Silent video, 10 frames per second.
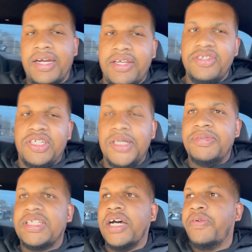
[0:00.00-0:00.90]
right,
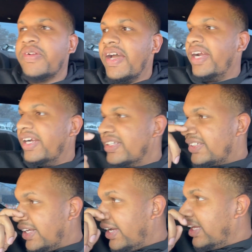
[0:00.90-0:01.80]
YouTube, so we riding in
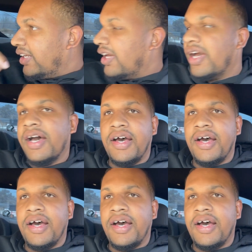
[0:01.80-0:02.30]
this thing.